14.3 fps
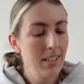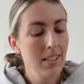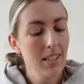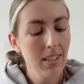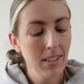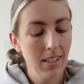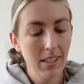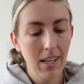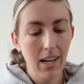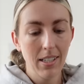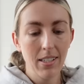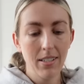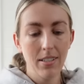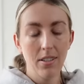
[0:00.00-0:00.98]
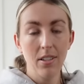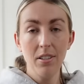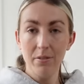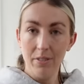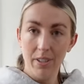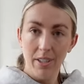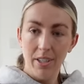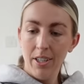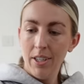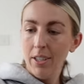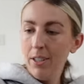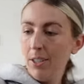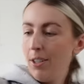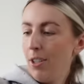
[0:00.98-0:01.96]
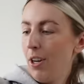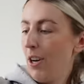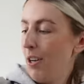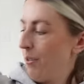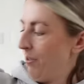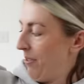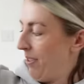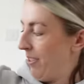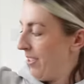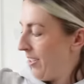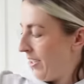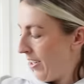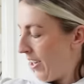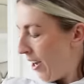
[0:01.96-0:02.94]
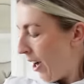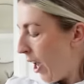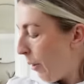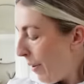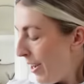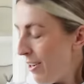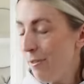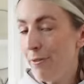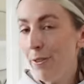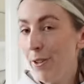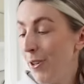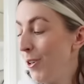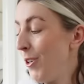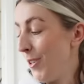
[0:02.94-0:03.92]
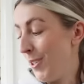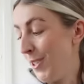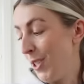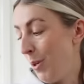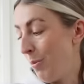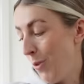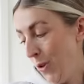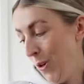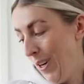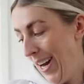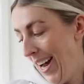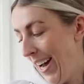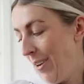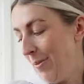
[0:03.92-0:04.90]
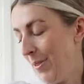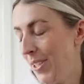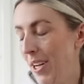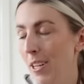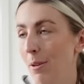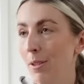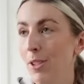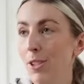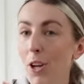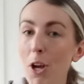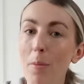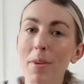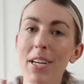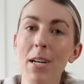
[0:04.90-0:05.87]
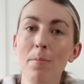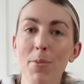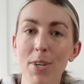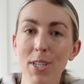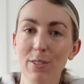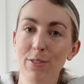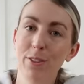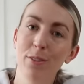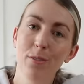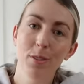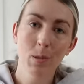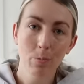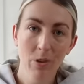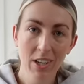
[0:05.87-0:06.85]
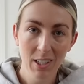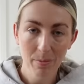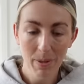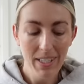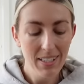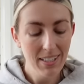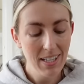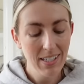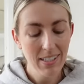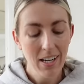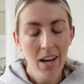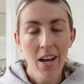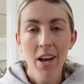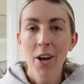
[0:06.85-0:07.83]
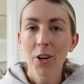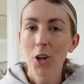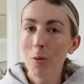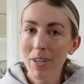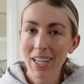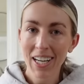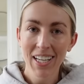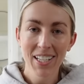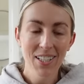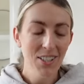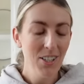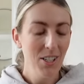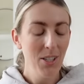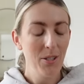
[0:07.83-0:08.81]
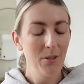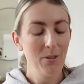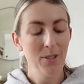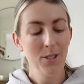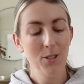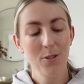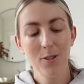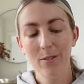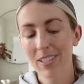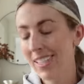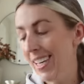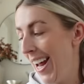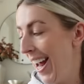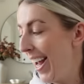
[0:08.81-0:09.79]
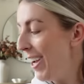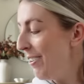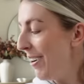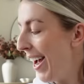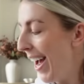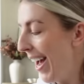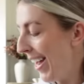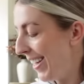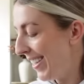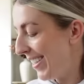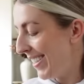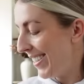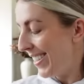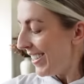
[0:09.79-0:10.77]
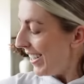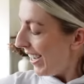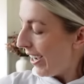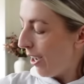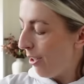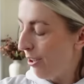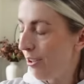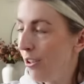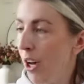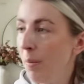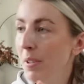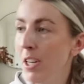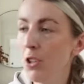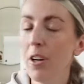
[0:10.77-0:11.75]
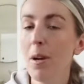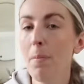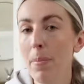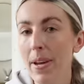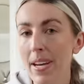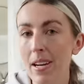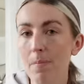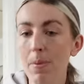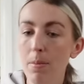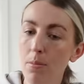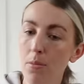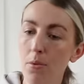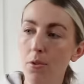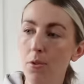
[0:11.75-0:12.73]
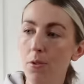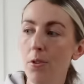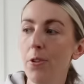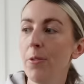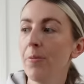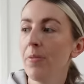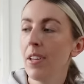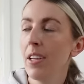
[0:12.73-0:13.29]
sticks his head in stuff. So I went for some colour. So there are so many beautiful spring pieces coming into stores now. And yeah, I thought I'm going to try and be a bit more